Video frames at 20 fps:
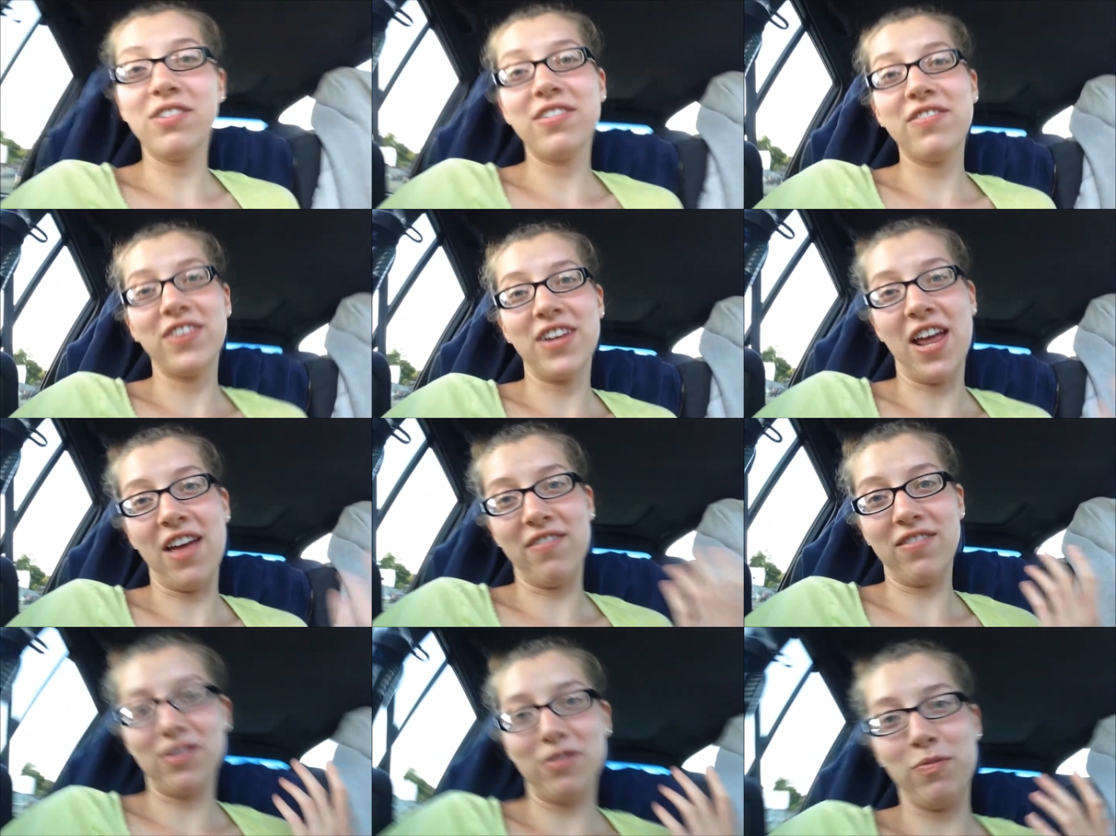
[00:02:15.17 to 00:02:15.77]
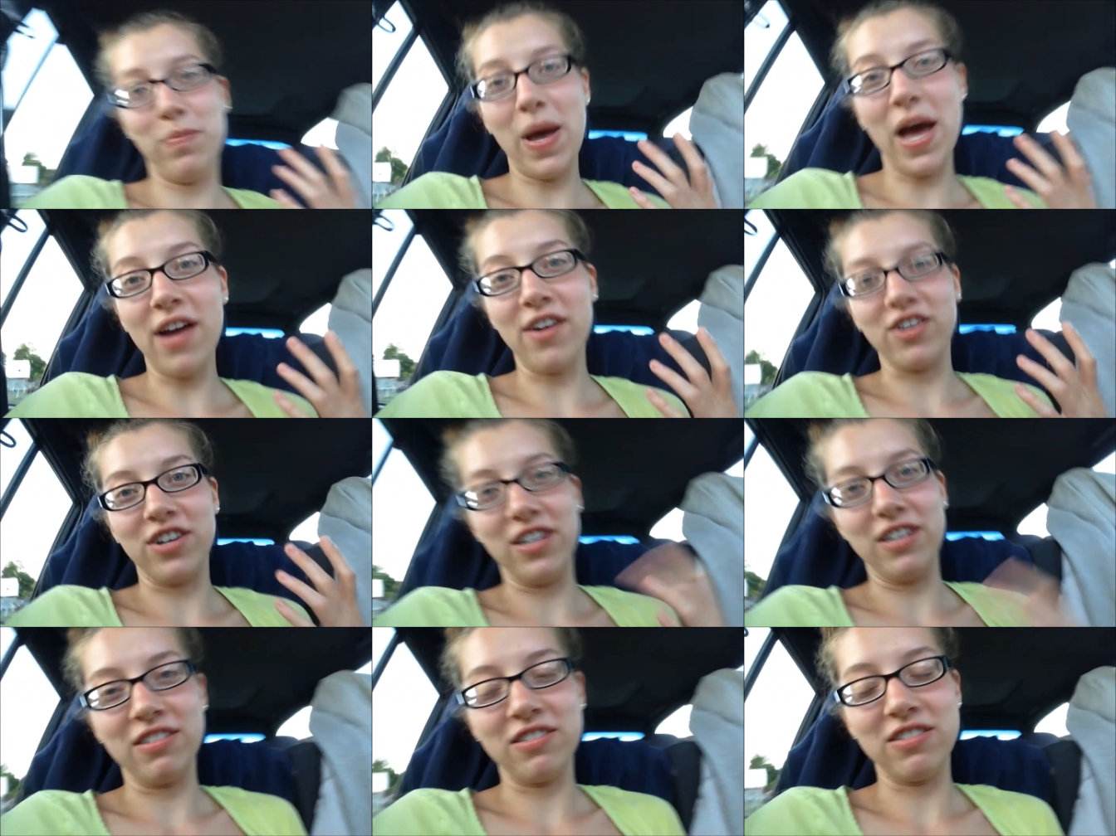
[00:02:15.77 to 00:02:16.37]
don't even have enough
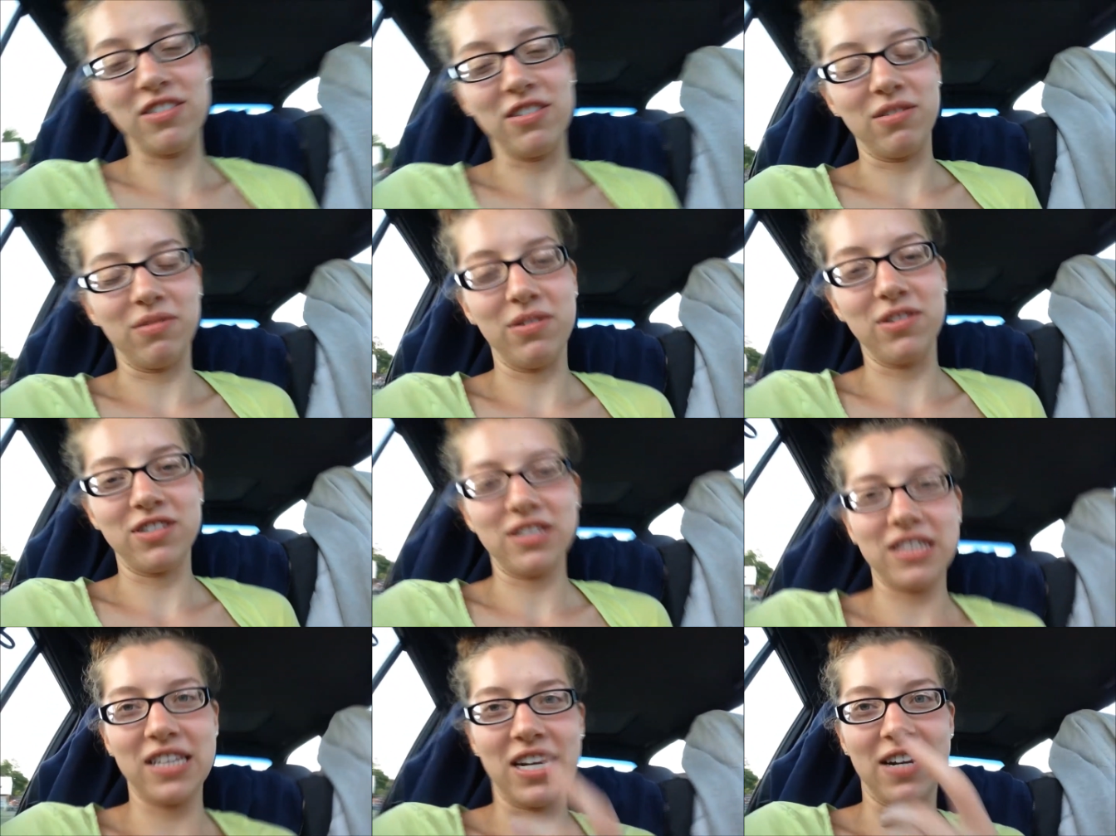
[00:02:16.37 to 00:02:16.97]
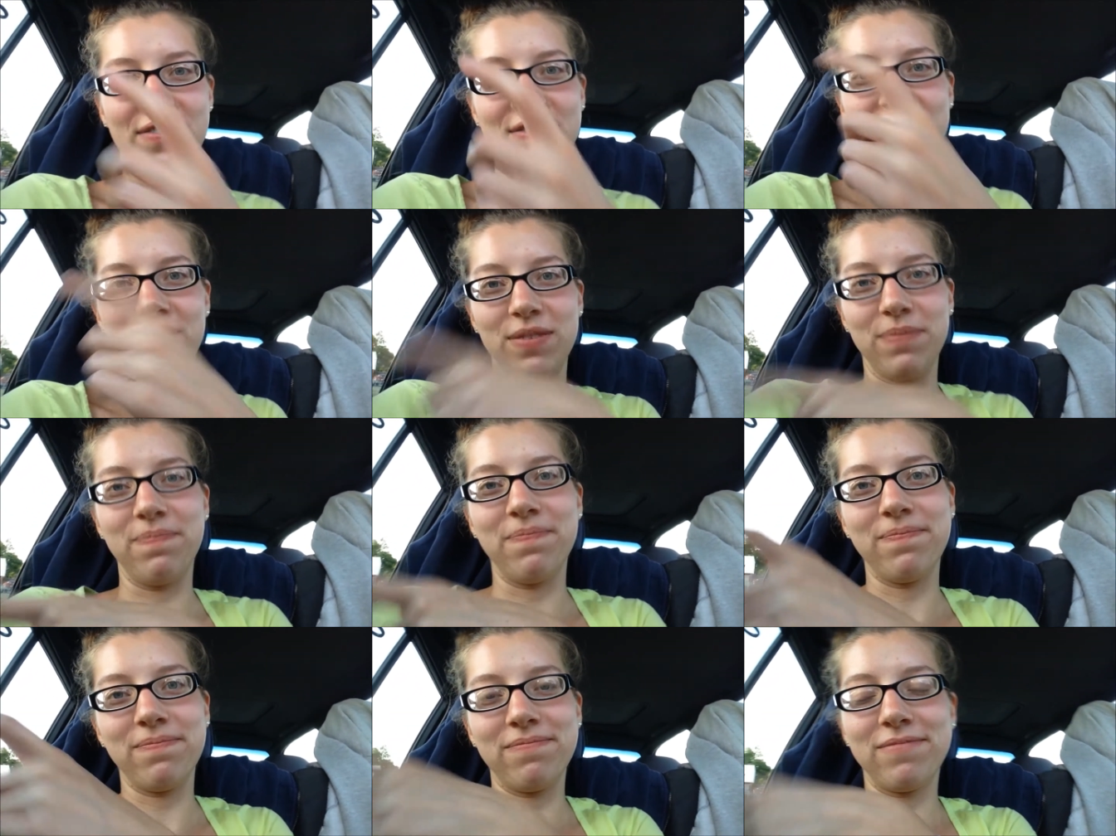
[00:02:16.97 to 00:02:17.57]
batteries, so we're just gonna have
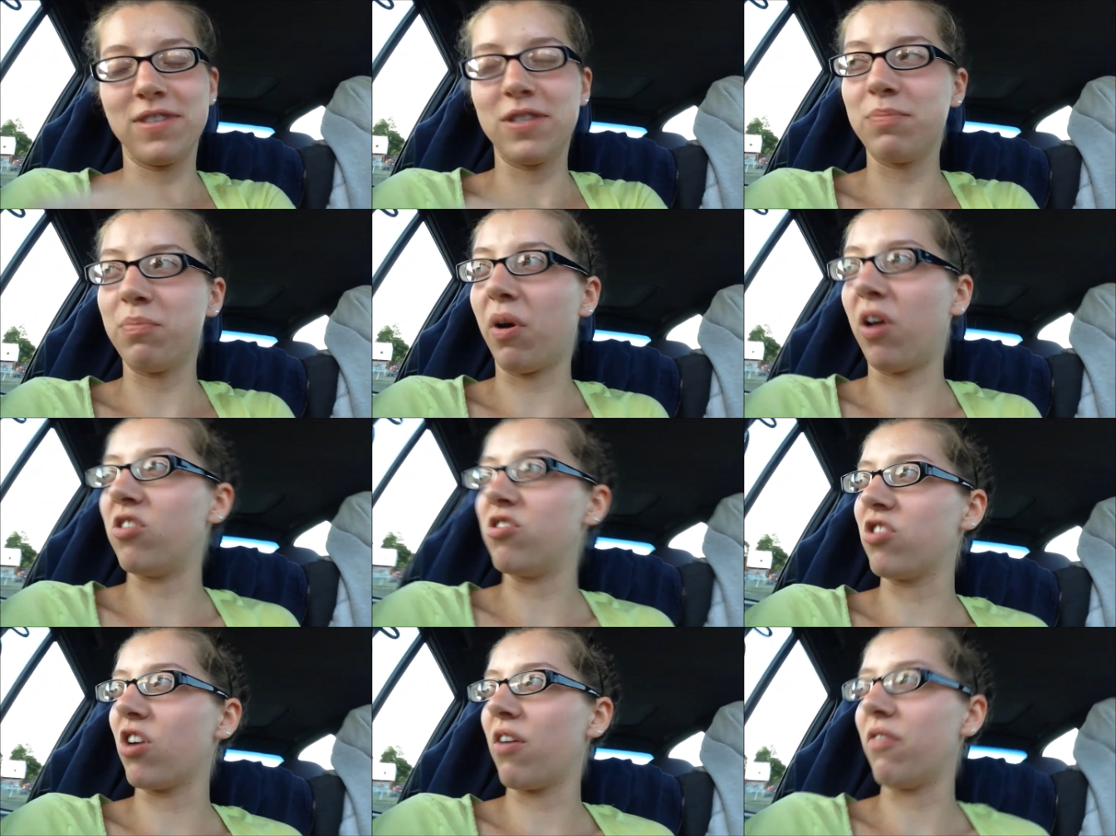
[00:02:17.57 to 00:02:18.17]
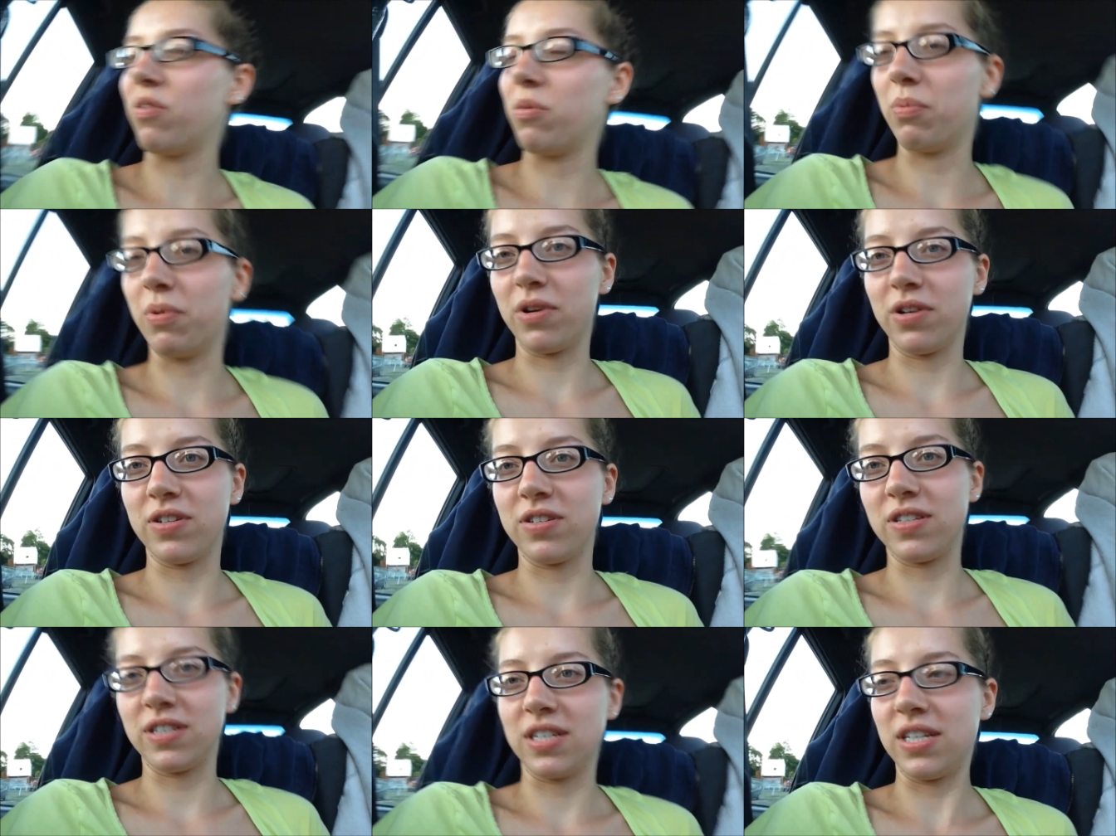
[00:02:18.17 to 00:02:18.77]
to sponge off the
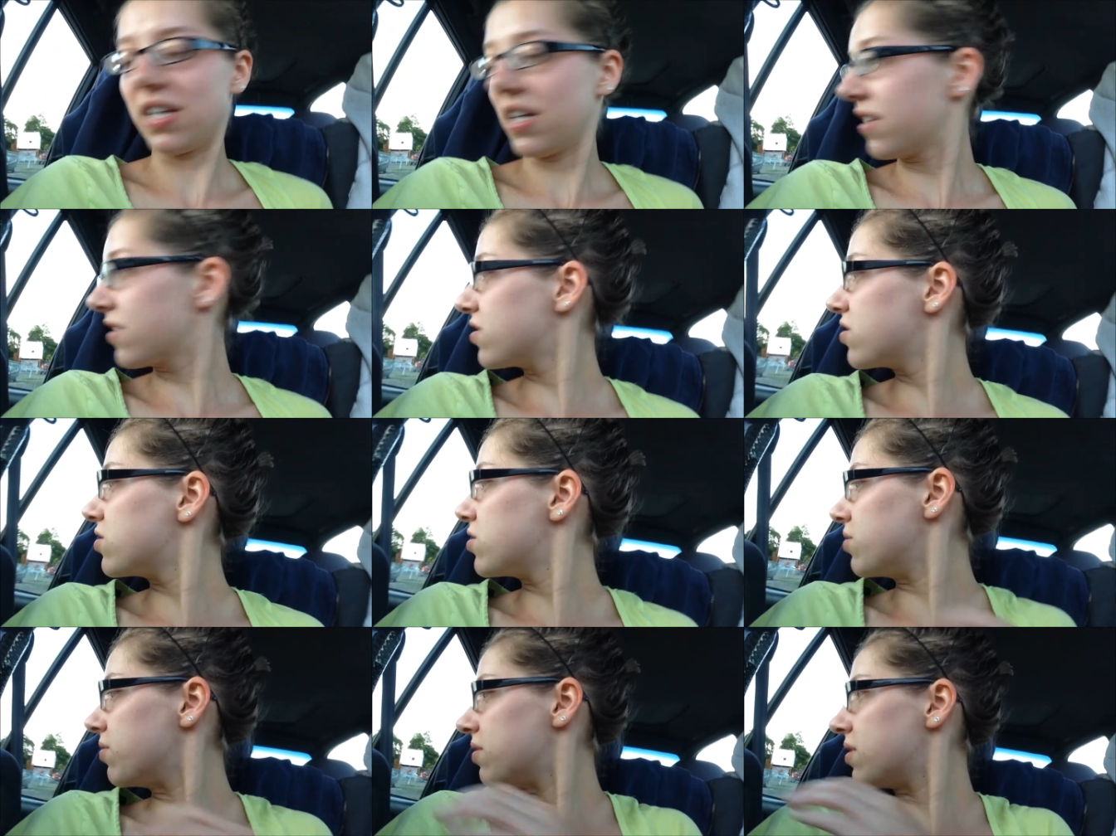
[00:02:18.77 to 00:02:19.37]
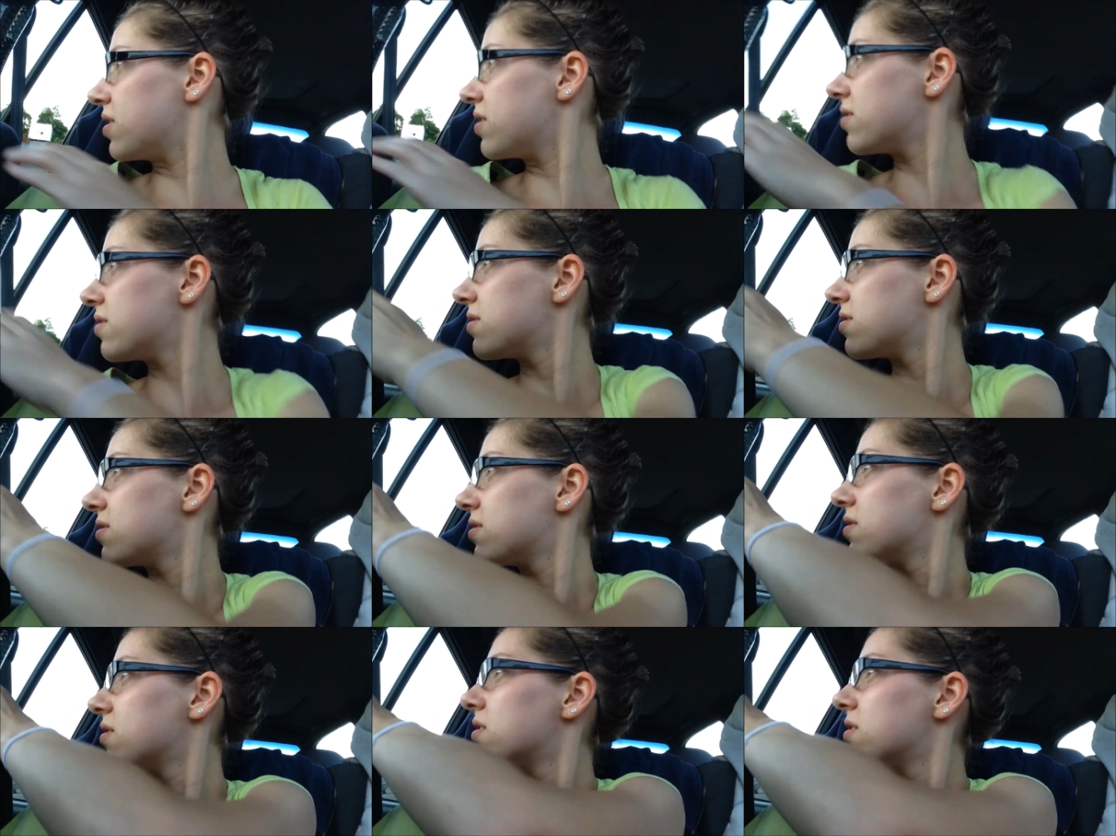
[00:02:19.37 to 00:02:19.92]
person next to us.